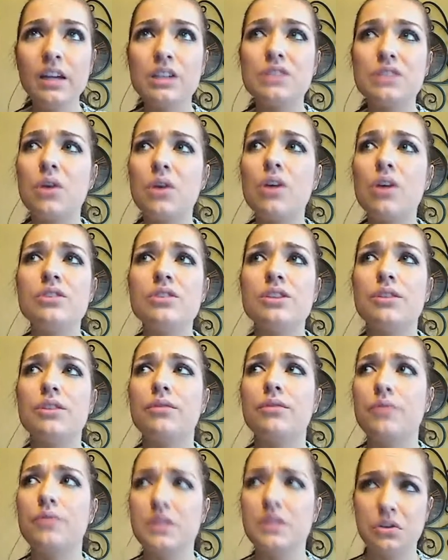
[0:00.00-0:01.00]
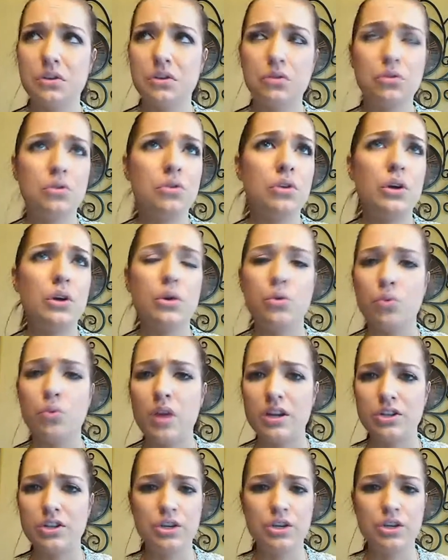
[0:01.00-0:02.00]
As far as their physical
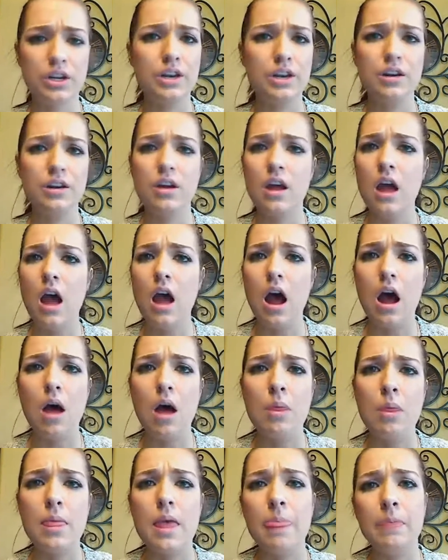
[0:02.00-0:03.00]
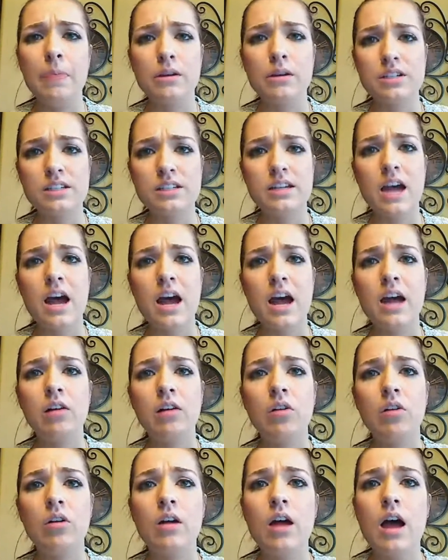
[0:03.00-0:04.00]
aggression and their
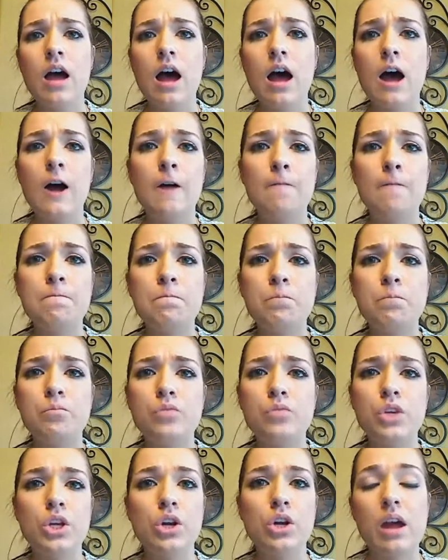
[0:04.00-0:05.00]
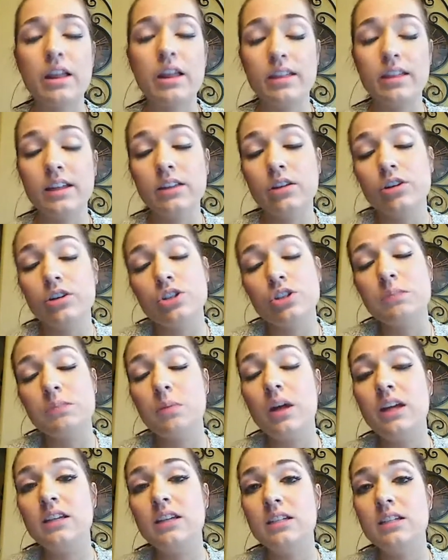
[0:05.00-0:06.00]
style, I think they're
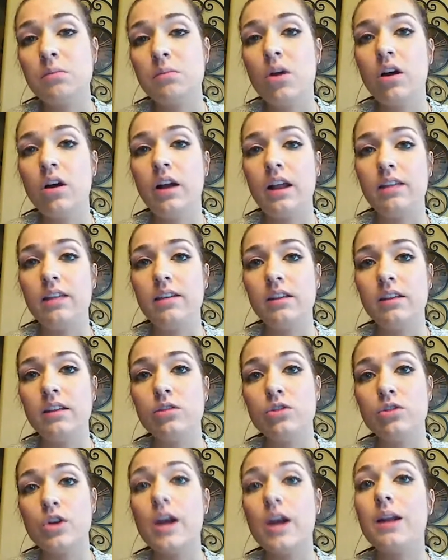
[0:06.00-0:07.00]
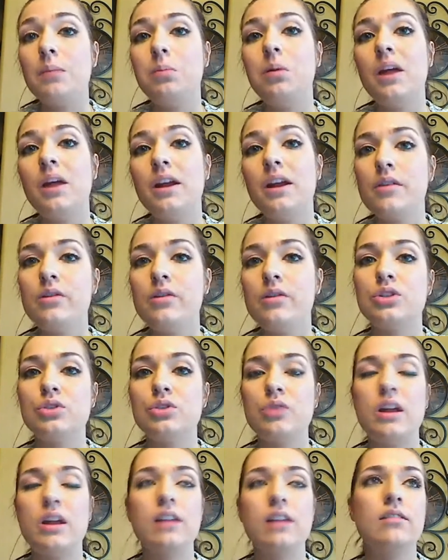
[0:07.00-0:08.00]
just playing smart. I think they're trying to play to their
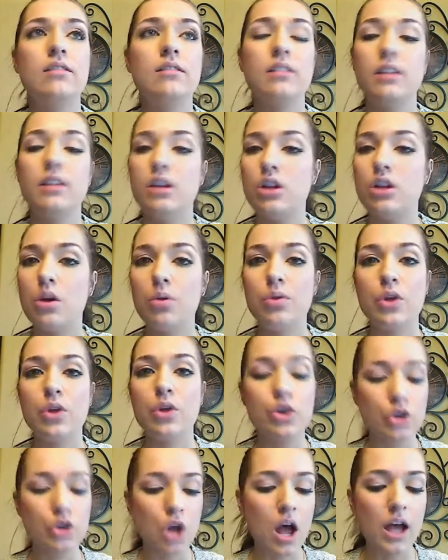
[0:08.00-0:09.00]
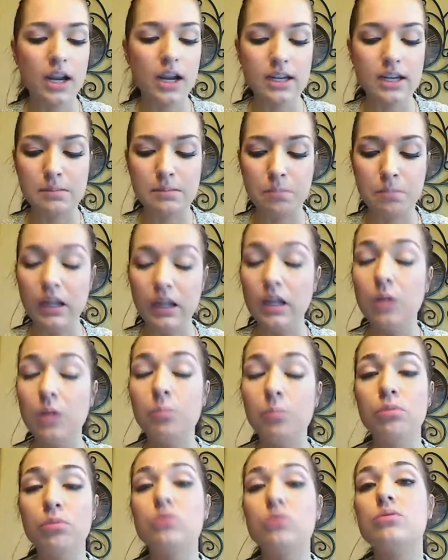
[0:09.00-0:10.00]
strength. You know, they're not as big
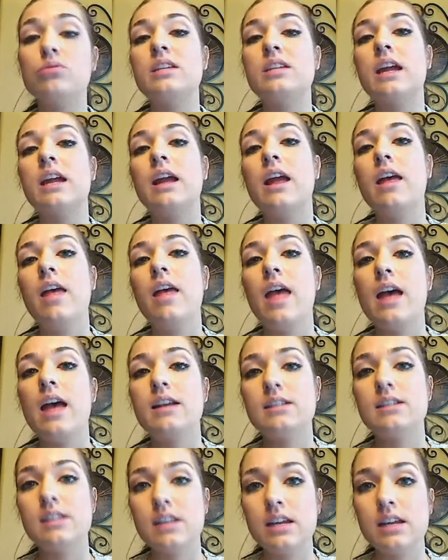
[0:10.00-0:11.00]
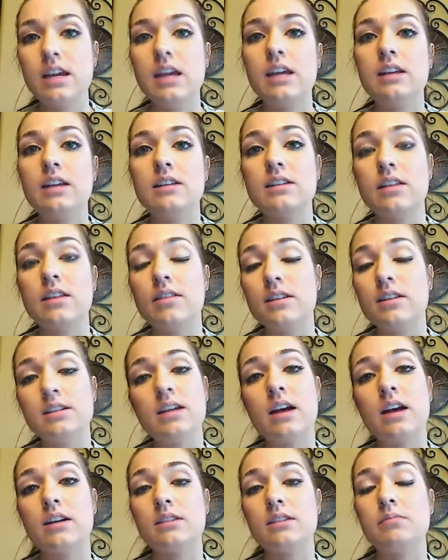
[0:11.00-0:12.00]
and bruising as the Kings and the
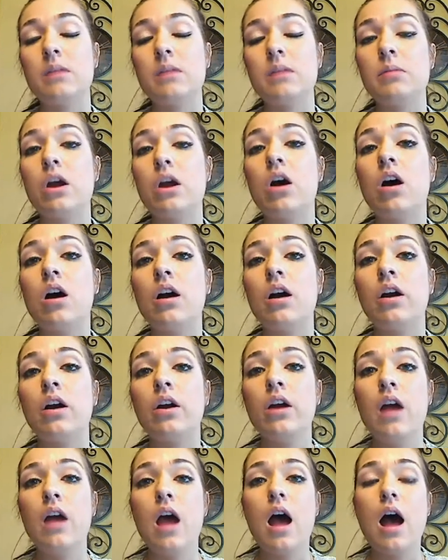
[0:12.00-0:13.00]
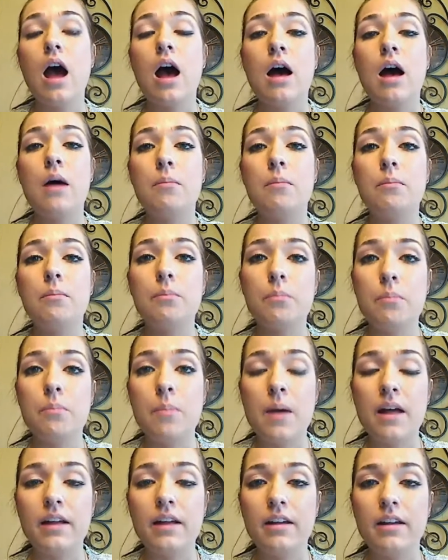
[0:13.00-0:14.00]
Ducks maybe are.
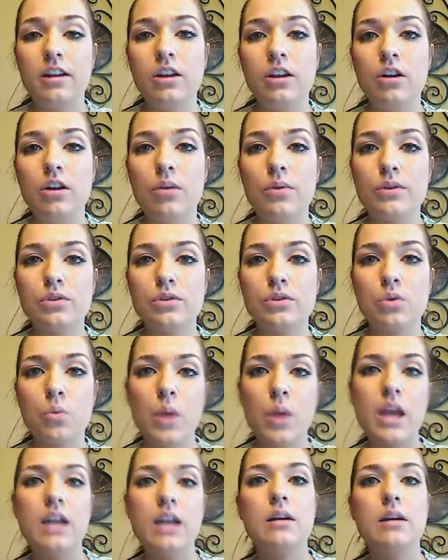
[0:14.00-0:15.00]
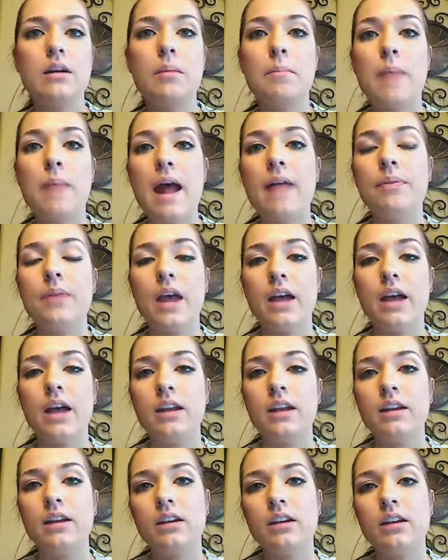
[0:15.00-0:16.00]
But, you know, there's a way to combat
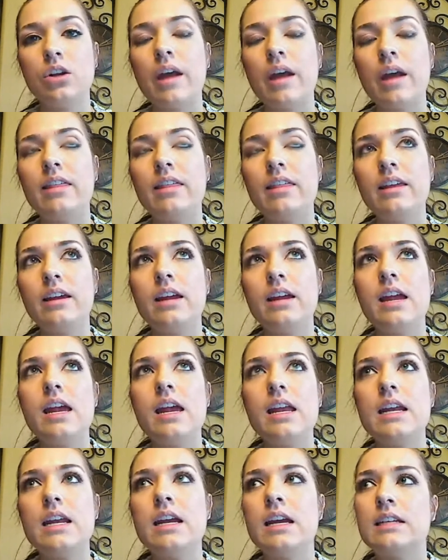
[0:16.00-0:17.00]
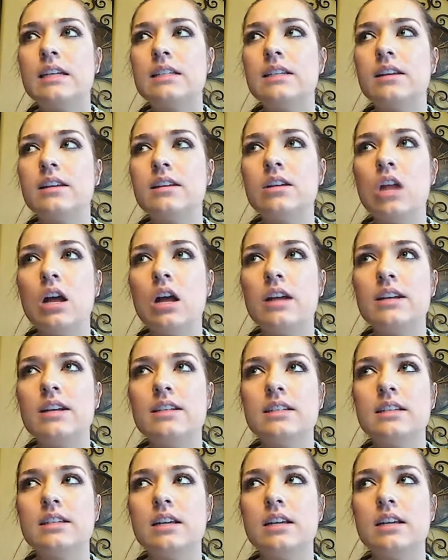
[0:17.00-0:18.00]
that. And, you know, I think hitting is
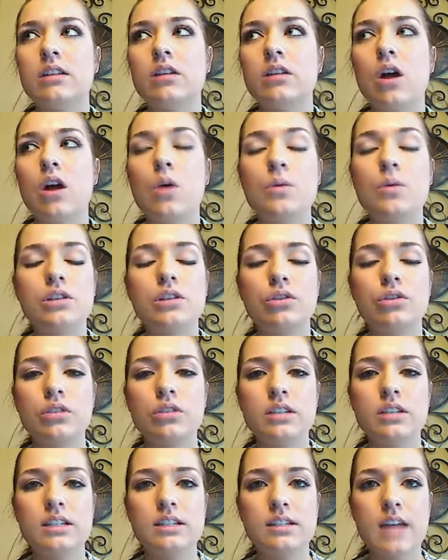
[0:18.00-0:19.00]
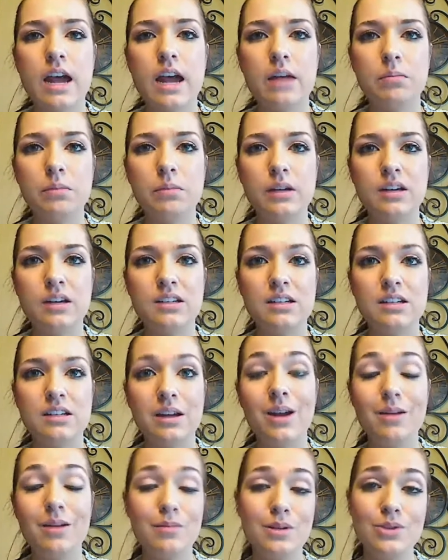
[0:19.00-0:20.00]
not necessarily always a good stat because
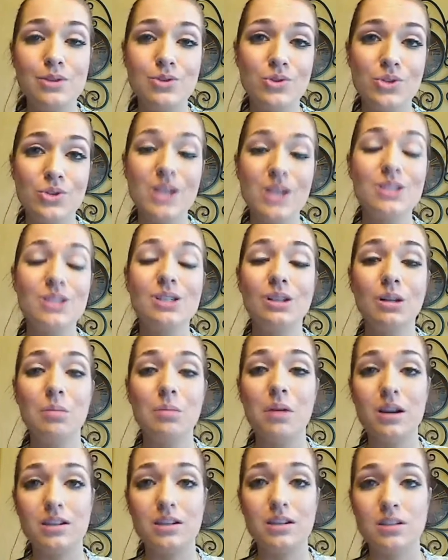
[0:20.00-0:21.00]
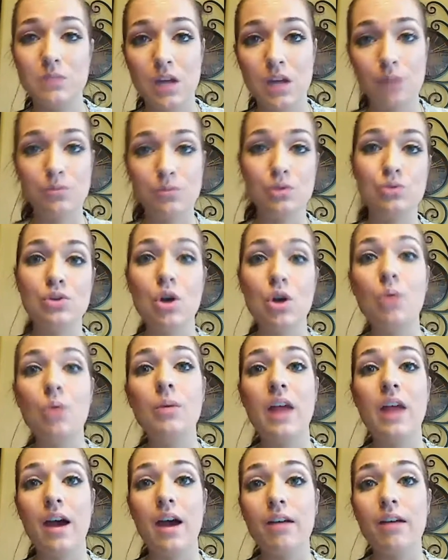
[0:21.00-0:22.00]
it kind of means you're chasing the puck. Sometimes you
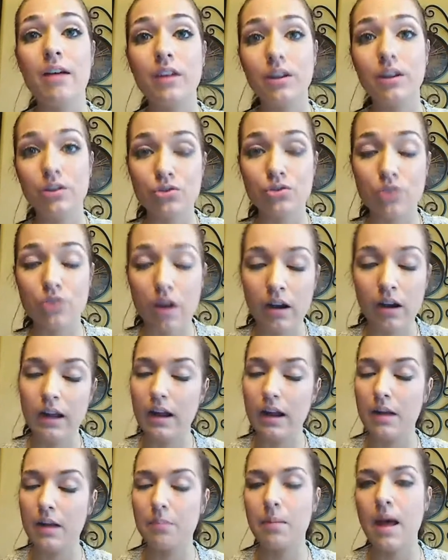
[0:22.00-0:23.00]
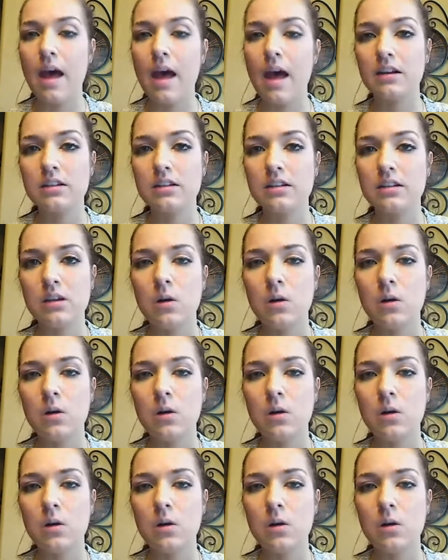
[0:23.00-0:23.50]
don't have it and you're trying to get it back.